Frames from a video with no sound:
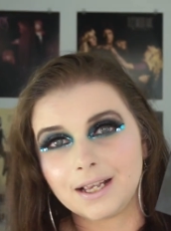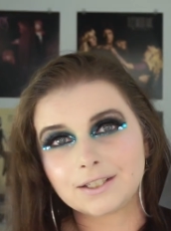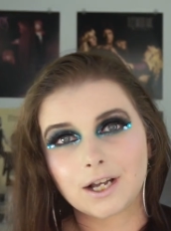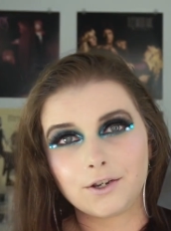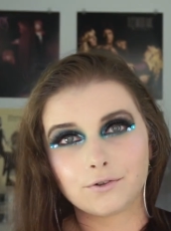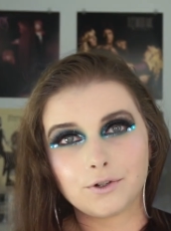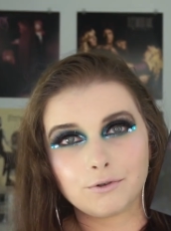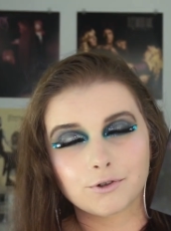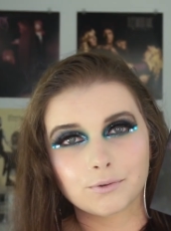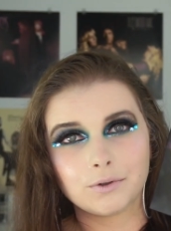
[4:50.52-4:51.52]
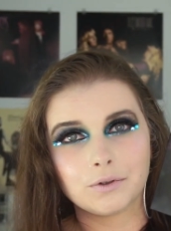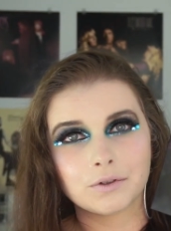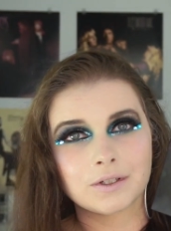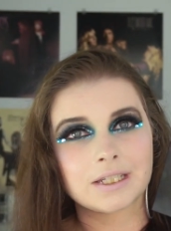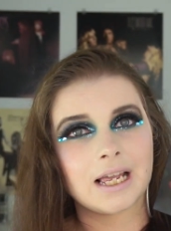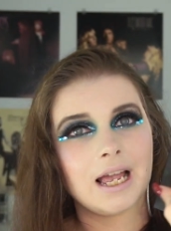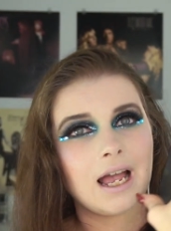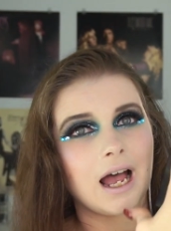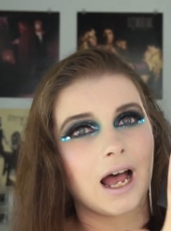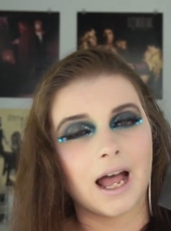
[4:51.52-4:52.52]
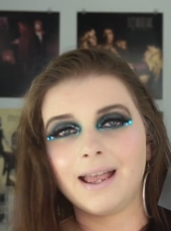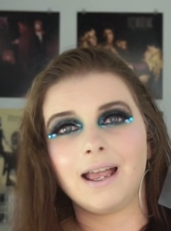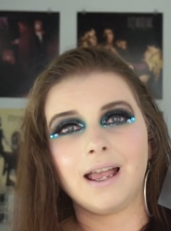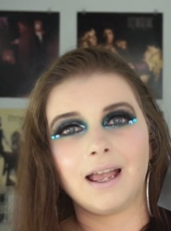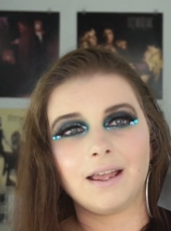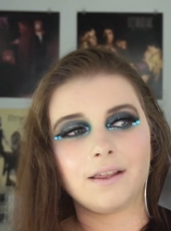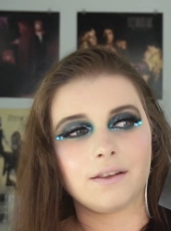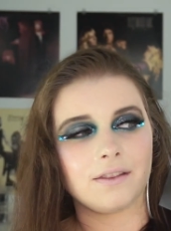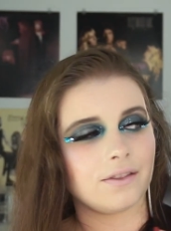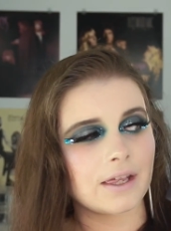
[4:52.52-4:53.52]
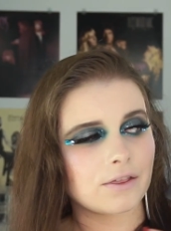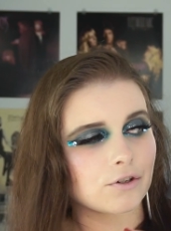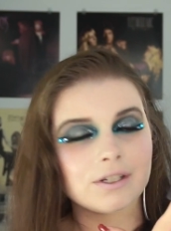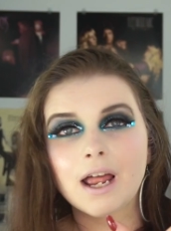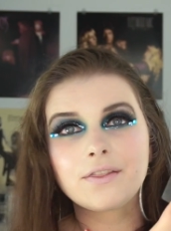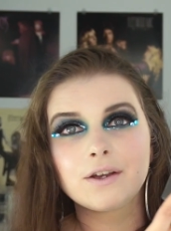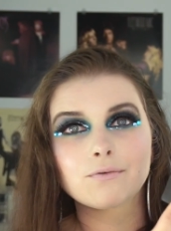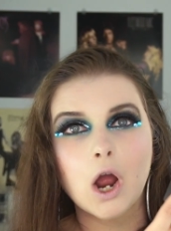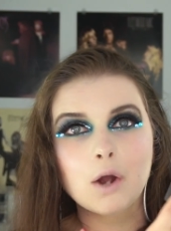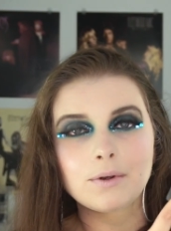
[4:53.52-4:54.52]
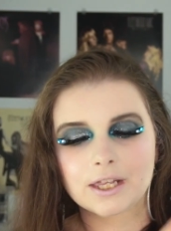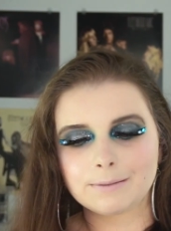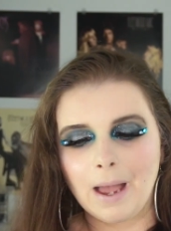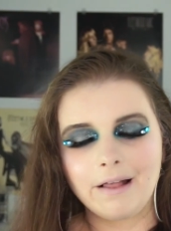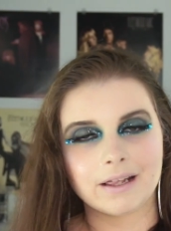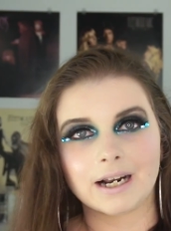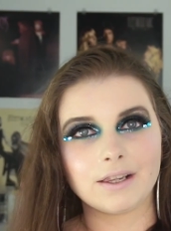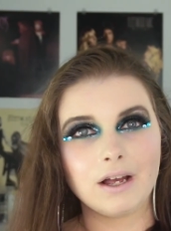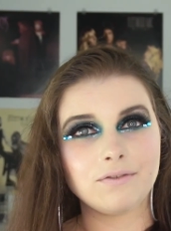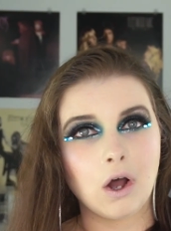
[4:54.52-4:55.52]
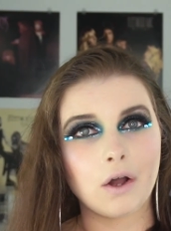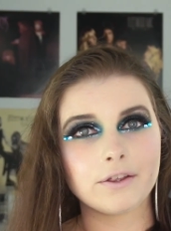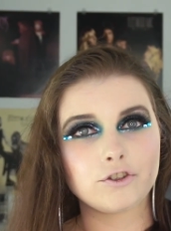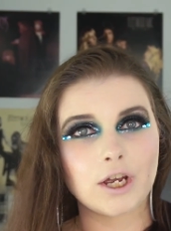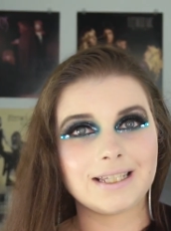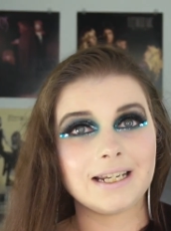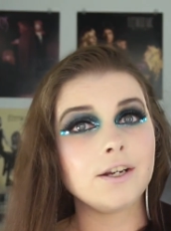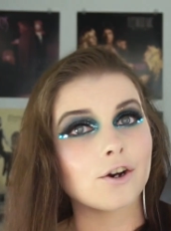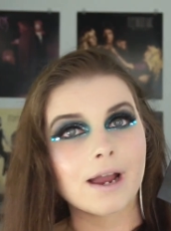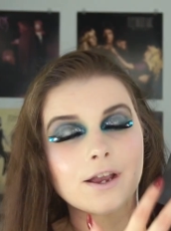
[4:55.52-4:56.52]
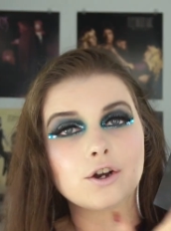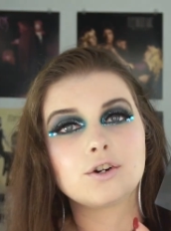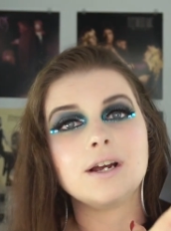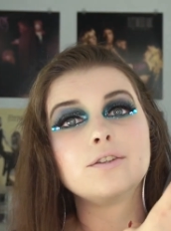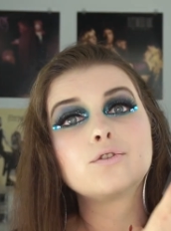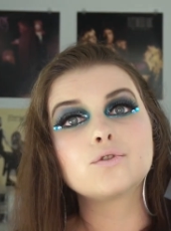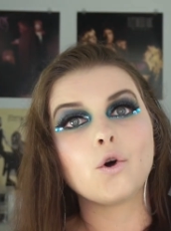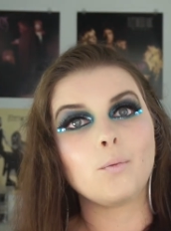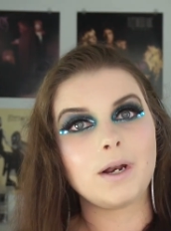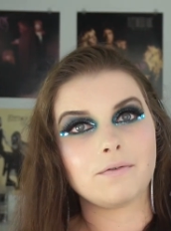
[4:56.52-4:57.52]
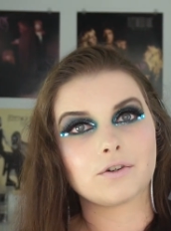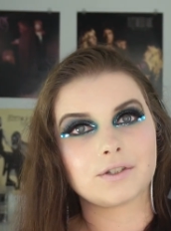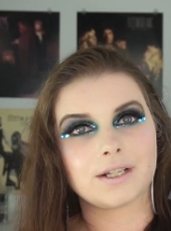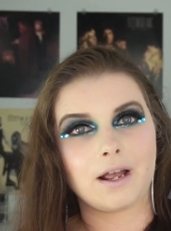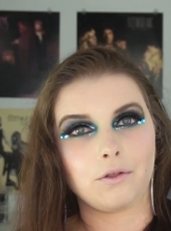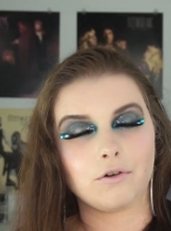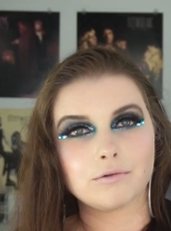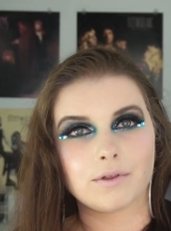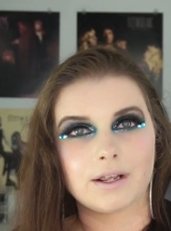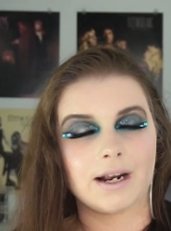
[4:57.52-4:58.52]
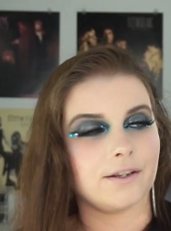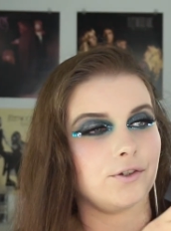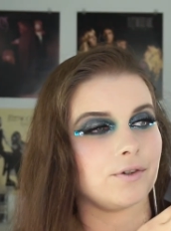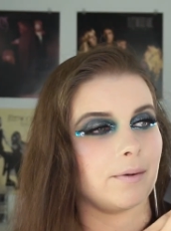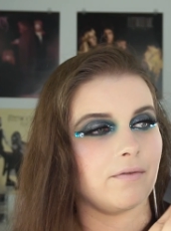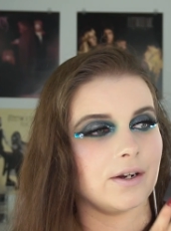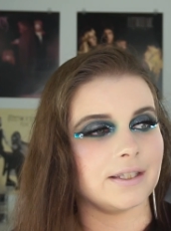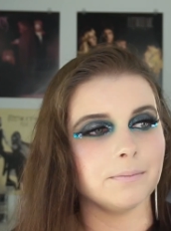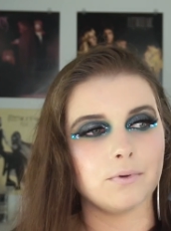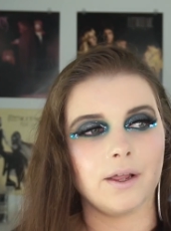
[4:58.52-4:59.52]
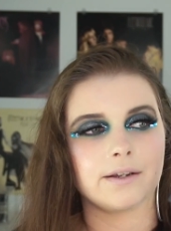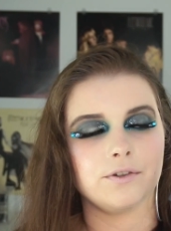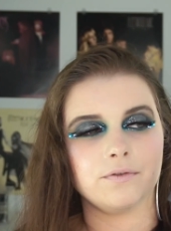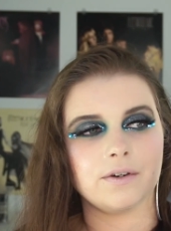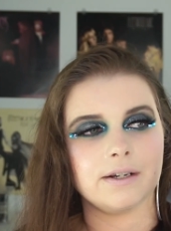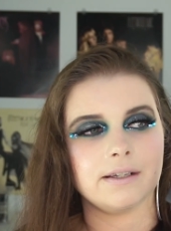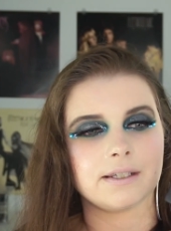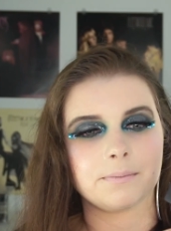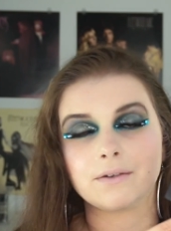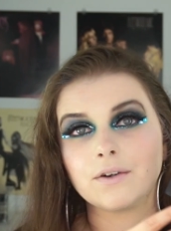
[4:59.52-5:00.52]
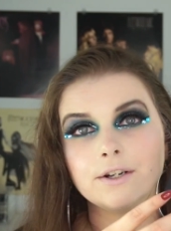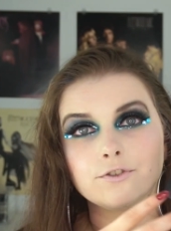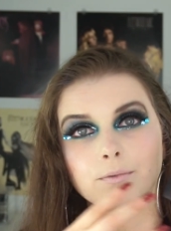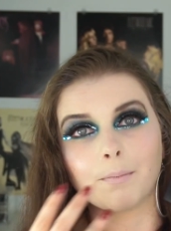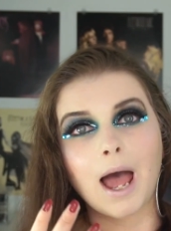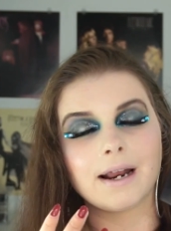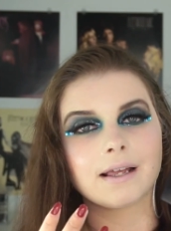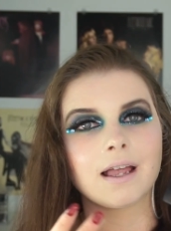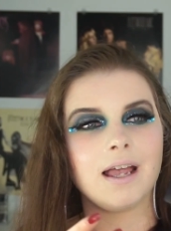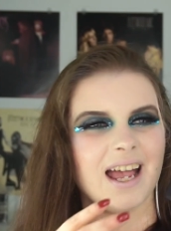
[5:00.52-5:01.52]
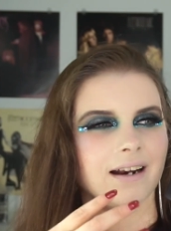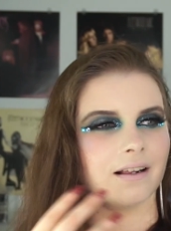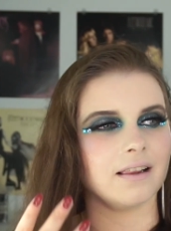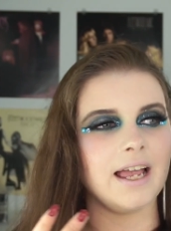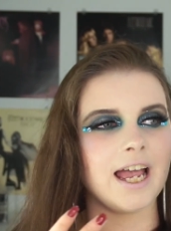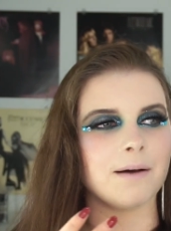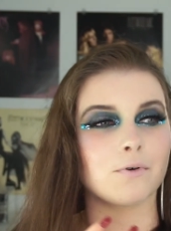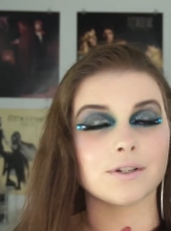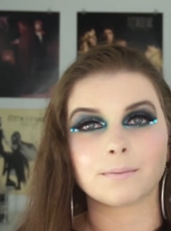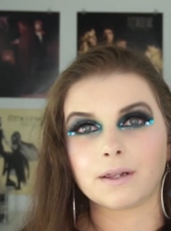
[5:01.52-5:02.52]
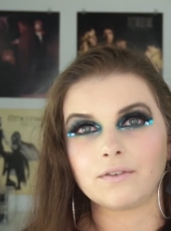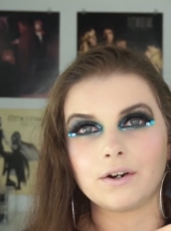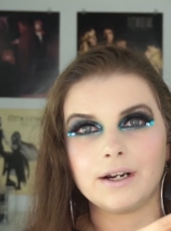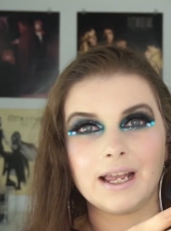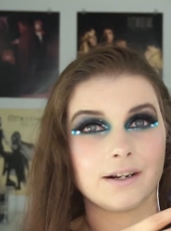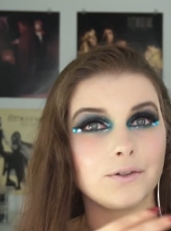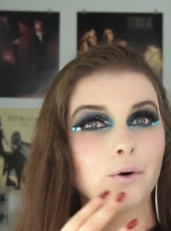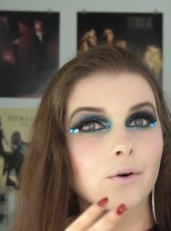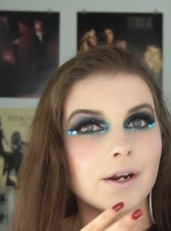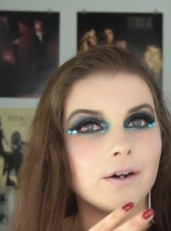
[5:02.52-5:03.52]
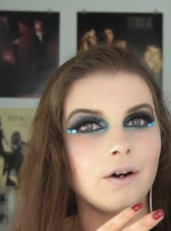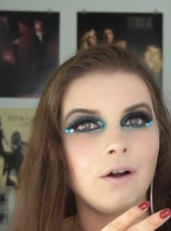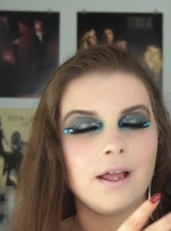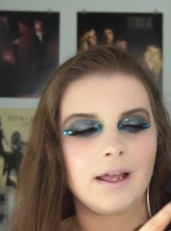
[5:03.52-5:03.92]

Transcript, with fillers: It's got your neutrals. Like there's nothing wrong with this palette. I love all the shades in here. I can create so many versatile looks with it. I can do something very simple. I can do very something very dramatic and glam or something very editorial